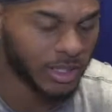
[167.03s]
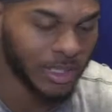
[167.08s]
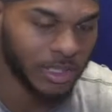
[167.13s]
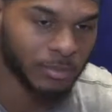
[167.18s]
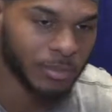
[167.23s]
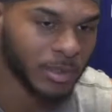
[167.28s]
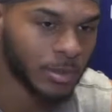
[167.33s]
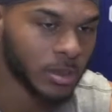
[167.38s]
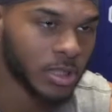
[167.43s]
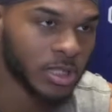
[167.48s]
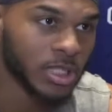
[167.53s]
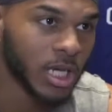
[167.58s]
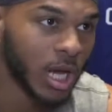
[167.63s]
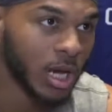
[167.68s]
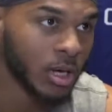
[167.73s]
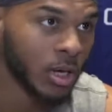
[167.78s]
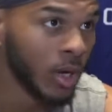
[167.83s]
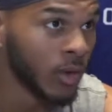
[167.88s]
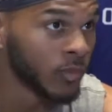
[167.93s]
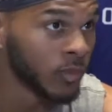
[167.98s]
I think people just
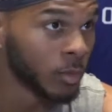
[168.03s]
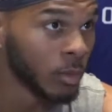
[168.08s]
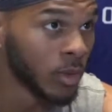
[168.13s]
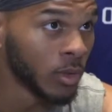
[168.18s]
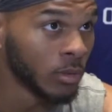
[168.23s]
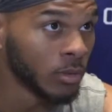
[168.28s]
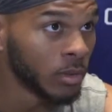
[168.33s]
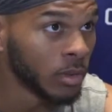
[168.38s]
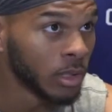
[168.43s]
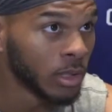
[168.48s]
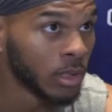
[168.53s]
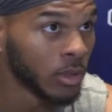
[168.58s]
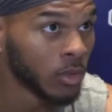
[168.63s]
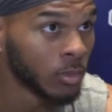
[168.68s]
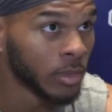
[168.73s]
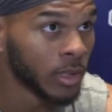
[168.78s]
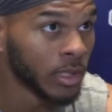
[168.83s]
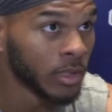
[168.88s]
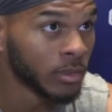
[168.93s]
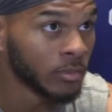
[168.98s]
got comfortable a little
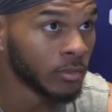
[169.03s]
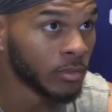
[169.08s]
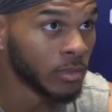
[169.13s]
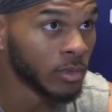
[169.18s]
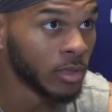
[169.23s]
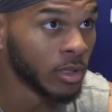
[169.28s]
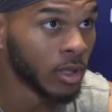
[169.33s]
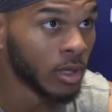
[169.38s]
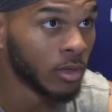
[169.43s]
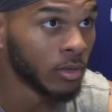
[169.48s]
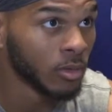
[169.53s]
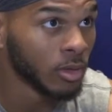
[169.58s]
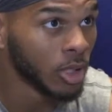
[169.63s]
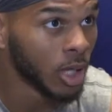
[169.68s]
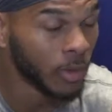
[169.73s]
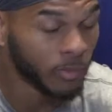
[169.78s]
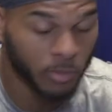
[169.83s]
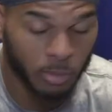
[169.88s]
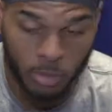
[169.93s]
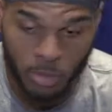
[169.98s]
bit, you know,
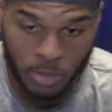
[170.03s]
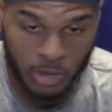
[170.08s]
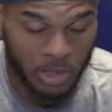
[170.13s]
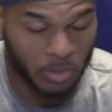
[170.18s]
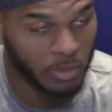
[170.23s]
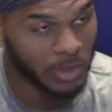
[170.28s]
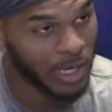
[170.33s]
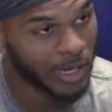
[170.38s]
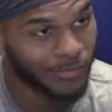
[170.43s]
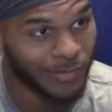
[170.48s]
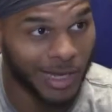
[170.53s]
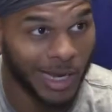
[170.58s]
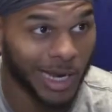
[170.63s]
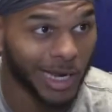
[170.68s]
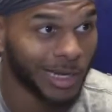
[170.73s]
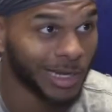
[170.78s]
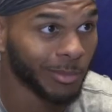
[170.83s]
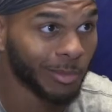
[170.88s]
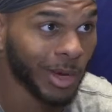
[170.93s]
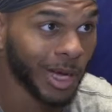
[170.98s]
comfortable that we haven't
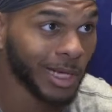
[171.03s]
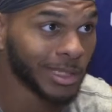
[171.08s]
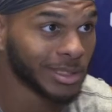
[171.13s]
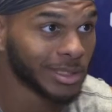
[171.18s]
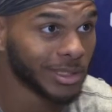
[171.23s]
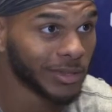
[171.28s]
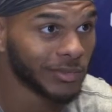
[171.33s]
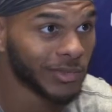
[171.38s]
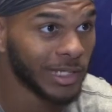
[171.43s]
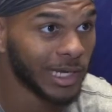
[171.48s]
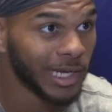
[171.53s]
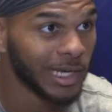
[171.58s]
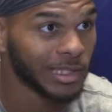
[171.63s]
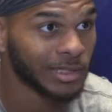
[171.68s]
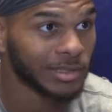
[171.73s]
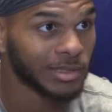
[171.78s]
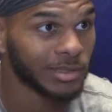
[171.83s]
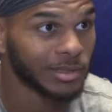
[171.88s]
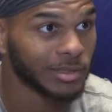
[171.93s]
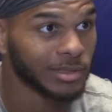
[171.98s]
had any positive
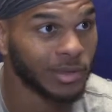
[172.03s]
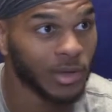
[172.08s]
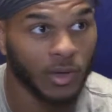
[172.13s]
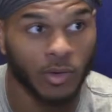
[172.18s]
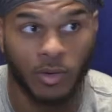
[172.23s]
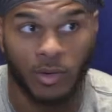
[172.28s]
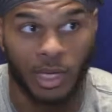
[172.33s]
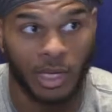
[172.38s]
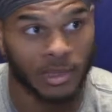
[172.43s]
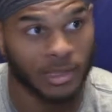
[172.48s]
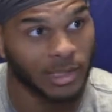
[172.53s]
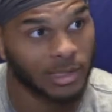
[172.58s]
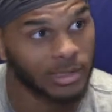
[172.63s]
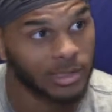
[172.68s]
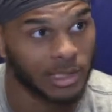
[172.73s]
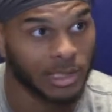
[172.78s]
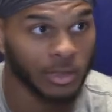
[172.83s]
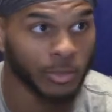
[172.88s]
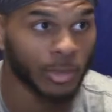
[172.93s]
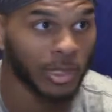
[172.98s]
tests. So I think it's
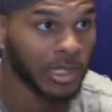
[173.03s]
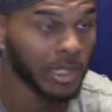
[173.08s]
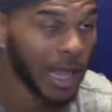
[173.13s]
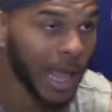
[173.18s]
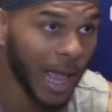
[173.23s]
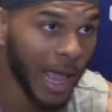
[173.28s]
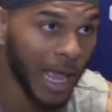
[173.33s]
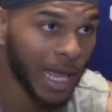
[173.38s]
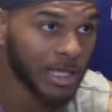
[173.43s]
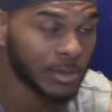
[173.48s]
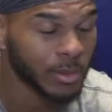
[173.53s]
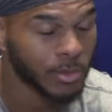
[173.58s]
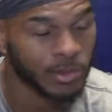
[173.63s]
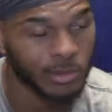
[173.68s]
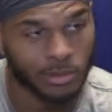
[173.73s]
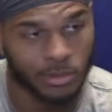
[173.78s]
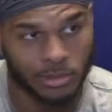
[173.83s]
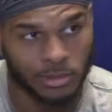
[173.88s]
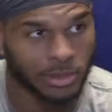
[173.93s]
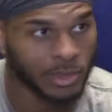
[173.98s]
a little bit lax.
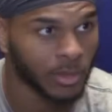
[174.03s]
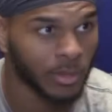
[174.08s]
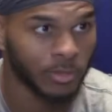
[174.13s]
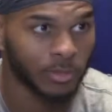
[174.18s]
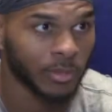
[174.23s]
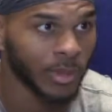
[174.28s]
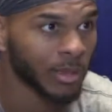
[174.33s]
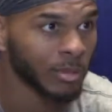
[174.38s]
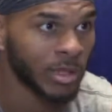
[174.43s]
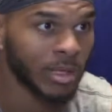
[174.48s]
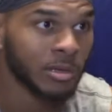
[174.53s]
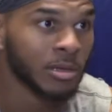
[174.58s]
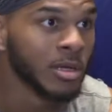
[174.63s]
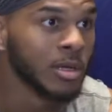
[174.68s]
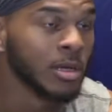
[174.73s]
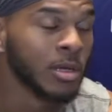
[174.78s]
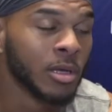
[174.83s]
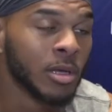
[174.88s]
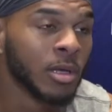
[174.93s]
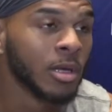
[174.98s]
People, you know, maybe
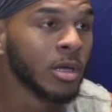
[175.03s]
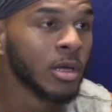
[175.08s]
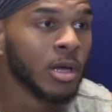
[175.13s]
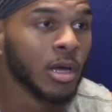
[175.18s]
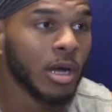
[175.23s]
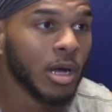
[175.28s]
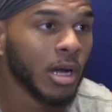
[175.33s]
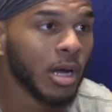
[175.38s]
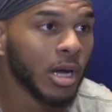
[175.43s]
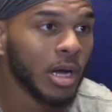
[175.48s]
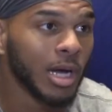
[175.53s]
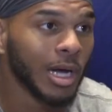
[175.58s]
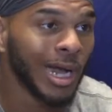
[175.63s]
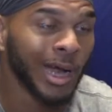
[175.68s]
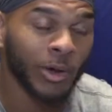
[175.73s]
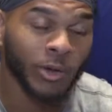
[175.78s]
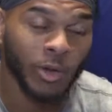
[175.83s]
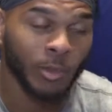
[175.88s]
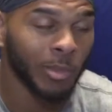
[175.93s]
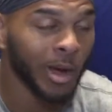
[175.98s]

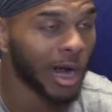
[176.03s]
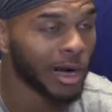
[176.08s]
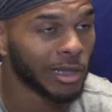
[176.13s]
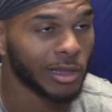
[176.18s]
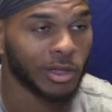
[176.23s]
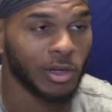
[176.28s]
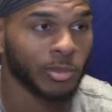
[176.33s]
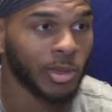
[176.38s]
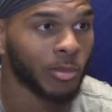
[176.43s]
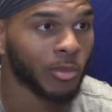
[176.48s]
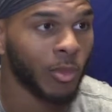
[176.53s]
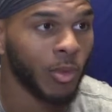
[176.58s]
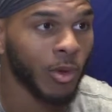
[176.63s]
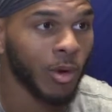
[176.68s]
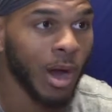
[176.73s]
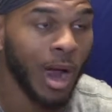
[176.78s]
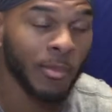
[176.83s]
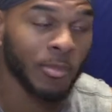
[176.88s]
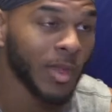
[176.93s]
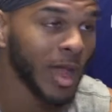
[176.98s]
out and about a little bit
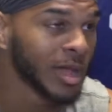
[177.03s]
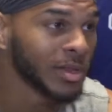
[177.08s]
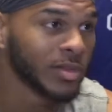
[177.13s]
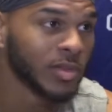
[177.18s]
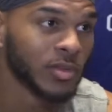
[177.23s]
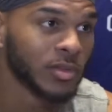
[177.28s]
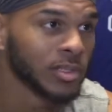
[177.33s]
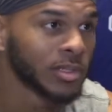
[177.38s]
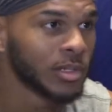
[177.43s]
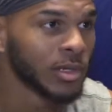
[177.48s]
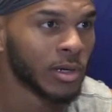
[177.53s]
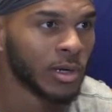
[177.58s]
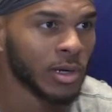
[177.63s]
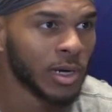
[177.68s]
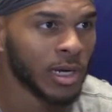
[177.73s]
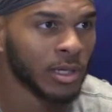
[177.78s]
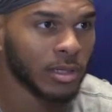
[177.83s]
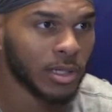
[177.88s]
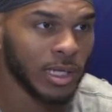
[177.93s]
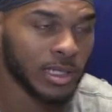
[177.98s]
more. I'm not too sure.